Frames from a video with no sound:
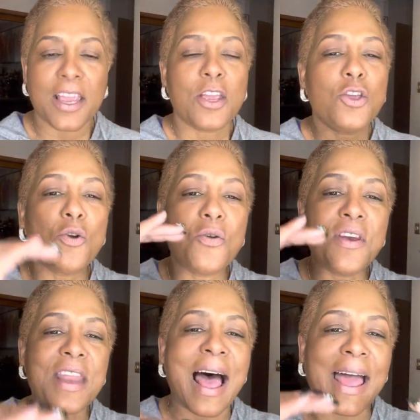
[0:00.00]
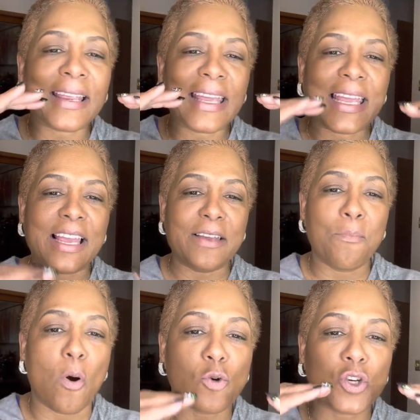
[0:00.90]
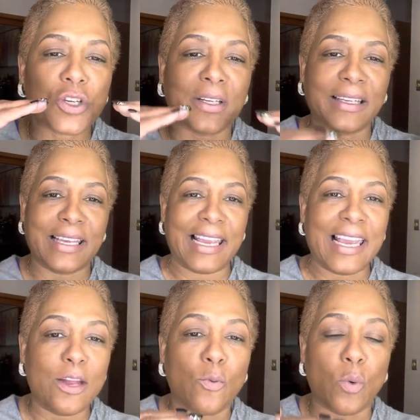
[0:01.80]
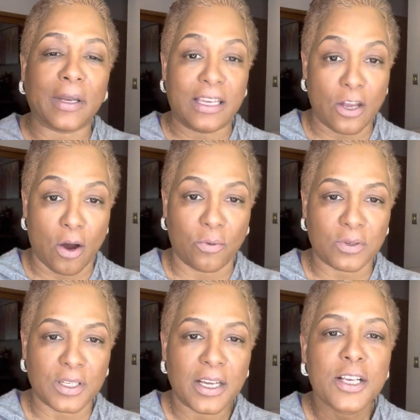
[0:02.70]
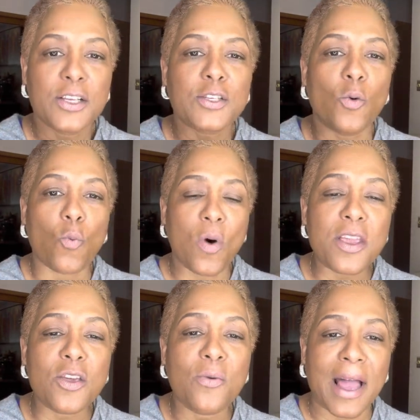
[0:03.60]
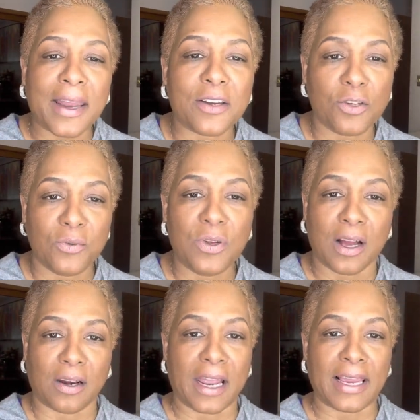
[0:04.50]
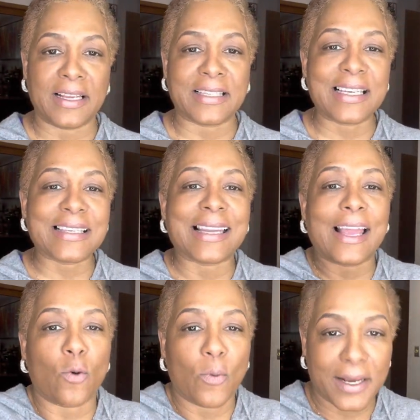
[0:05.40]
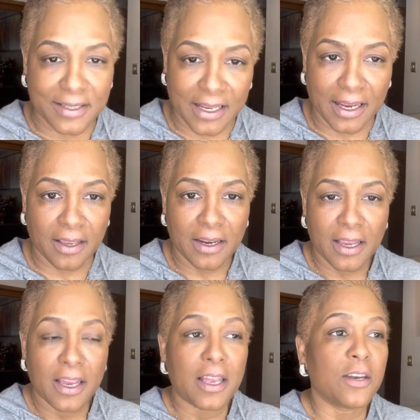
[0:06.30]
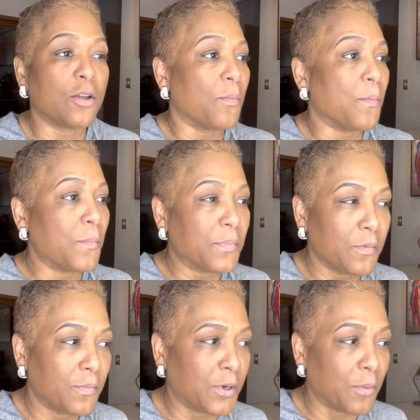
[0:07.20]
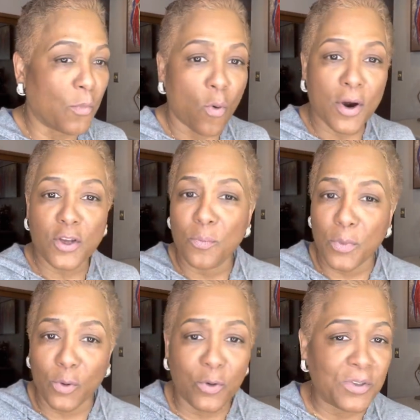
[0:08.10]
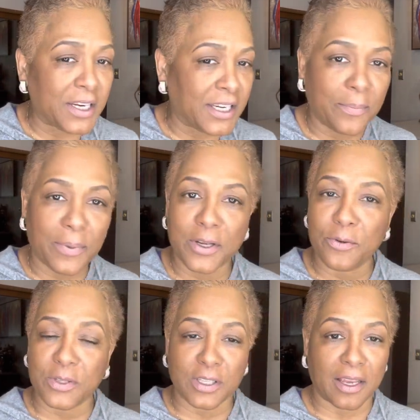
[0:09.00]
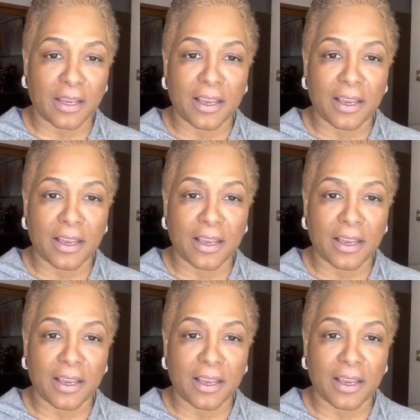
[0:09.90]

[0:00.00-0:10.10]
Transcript: You're not emotionally equally yoked. So what you got to do, young ladies, is like quicksand. The more you move, the deeper you sink.